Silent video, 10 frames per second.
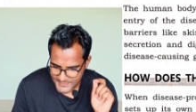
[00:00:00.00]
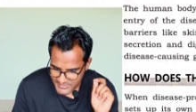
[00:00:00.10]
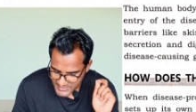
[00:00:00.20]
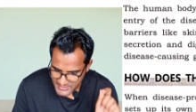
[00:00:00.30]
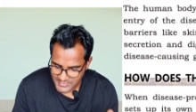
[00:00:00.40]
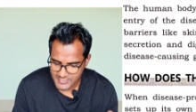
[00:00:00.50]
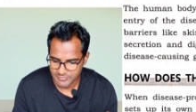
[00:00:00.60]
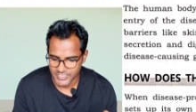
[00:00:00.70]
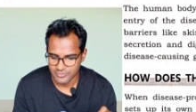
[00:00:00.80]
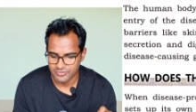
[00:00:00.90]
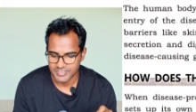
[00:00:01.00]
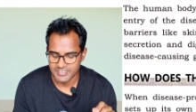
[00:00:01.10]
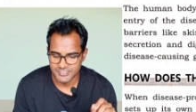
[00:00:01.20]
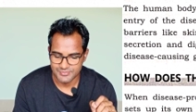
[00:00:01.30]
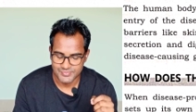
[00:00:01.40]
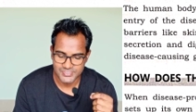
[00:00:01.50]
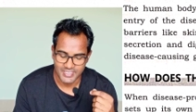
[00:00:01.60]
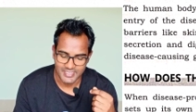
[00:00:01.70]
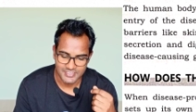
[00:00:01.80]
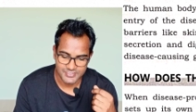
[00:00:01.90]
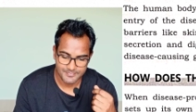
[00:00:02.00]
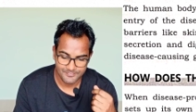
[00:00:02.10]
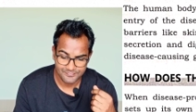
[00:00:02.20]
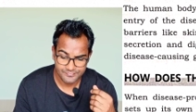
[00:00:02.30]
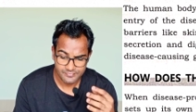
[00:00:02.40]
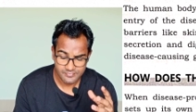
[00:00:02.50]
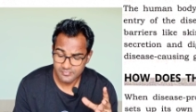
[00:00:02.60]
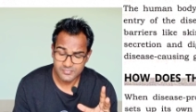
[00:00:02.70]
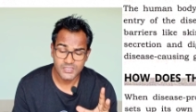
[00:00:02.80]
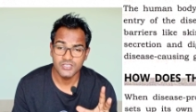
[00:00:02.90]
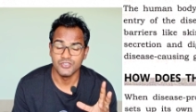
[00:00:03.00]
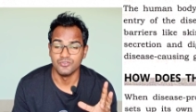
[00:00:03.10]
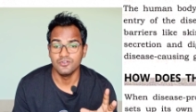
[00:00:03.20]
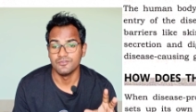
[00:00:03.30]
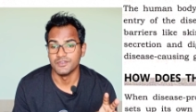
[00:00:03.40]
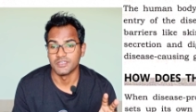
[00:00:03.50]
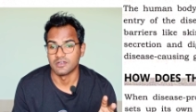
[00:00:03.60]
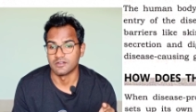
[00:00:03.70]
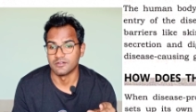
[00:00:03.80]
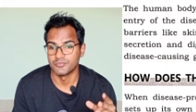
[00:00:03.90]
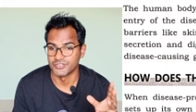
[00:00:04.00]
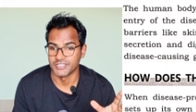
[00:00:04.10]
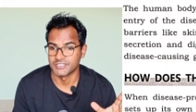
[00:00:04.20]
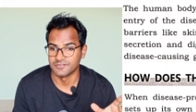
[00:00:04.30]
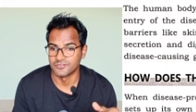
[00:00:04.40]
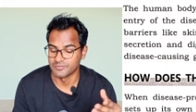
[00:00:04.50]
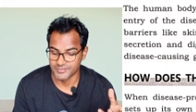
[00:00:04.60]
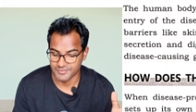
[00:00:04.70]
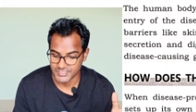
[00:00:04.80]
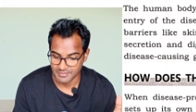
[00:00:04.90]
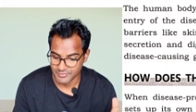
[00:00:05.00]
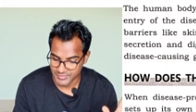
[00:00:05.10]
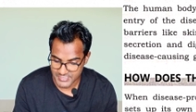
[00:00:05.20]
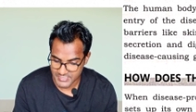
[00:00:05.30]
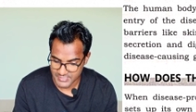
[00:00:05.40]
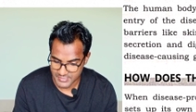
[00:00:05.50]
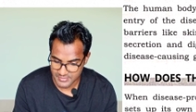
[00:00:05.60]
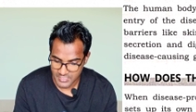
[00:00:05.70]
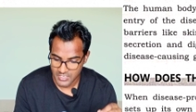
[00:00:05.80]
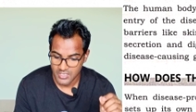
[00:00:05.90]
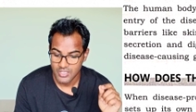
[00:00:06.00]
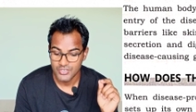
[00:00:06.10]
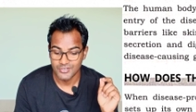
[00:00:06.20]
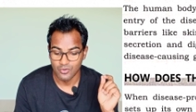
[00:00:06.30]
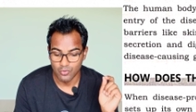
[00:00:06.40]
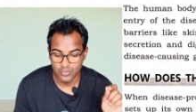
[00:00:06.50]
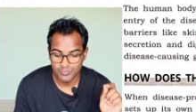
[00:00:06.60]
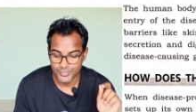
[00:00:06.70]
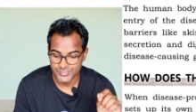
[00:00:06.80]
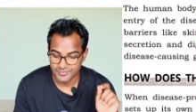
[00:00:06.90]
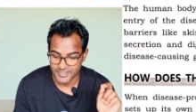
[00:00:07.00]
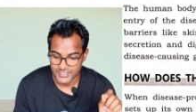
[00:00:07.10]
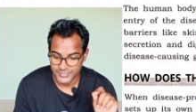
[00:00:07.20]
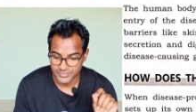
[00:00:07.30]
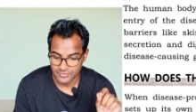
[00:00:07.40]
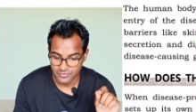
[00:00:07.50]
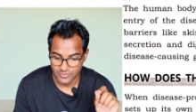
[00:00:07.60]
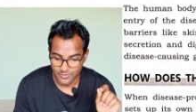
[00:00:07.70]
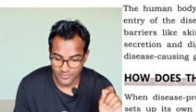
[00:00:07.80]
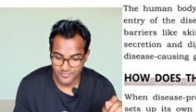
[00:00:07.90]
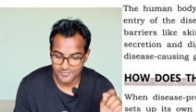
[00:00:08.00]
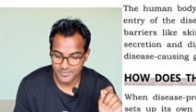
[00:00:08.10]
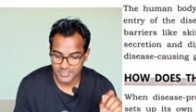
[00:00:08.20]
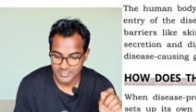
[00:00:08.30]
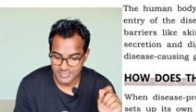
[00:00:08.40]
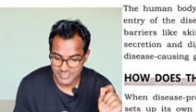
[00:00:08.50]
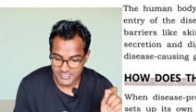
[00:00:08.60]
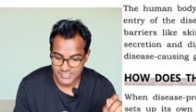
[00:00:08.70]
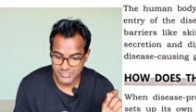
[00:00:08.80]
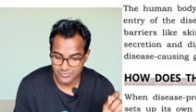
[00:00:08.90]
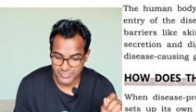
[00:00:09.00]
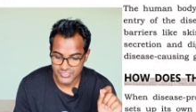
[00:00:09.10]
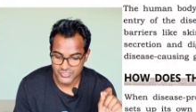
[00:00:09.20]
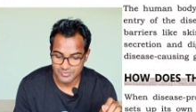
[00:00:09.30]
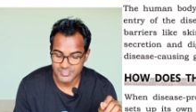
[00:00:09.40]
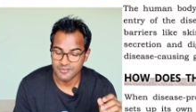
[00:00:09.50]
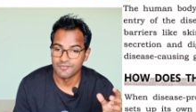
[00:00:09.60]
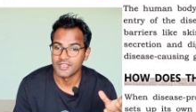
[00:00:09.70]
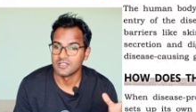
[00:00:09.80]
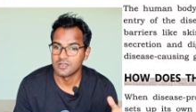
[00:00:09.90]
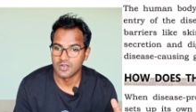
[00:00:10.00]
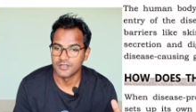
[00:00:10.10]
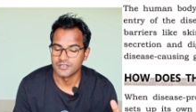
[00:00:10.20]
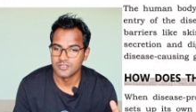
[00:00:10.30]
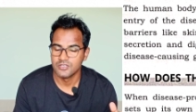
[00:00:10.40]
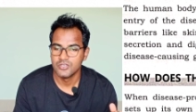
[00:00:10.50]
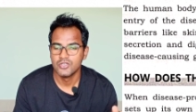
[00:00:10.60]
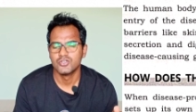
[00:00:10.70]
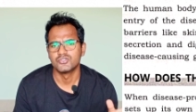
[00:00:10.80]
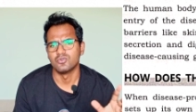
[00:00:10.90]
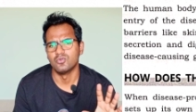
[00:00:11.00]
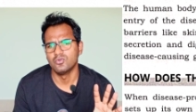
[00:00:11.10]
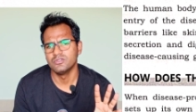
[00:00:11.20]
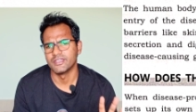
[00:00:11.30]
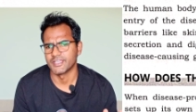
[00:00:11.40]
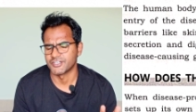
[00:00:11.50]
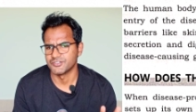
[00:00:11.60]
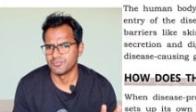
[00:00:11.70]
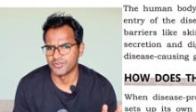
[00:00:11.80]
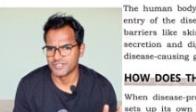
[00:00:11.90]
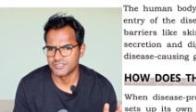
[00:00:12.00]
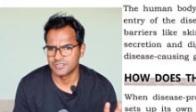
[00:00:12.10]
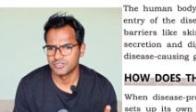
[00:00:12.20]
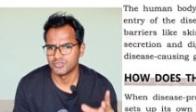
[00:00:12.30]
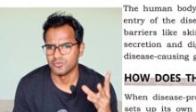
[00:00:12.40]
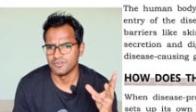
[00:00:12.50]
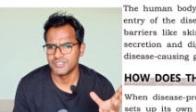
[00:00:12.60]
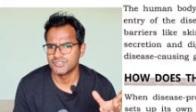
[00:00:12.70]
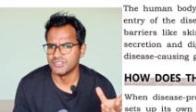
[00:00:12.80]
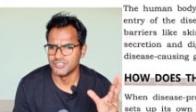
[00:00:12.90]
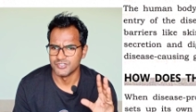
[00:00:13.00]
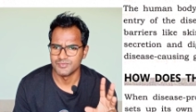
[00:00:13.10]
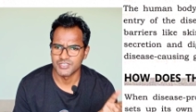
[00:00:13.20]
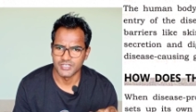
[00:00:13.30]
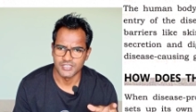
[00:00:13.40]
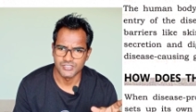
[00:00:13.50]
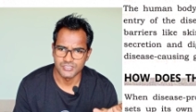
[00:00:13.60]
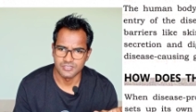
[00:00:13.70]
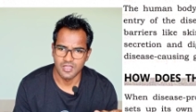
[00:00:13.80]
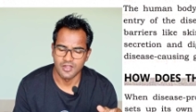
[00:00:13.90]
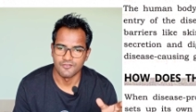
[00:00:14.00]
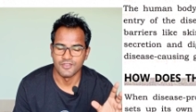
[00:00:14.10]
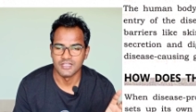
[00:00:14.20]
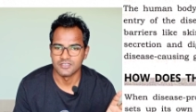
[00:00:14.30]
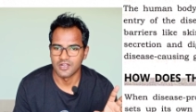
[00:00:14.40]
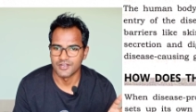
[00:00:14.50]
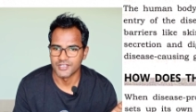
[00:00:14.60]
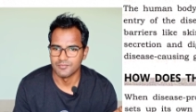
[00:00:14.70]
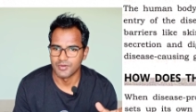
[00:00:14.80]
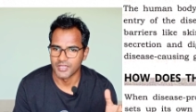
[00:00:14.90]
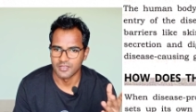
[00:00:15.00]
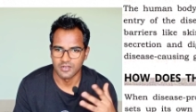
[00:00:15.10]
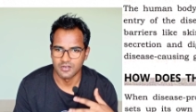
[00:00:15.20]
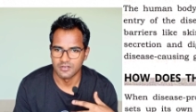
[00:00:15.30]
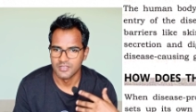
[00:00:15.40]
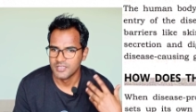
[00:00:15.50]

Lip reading: they kill the microorganisms, and we are protected from different type of diseases. Now all points of entry of disease causing germs are well guarded. So all the entry points through which the germs can enter are well guarded by our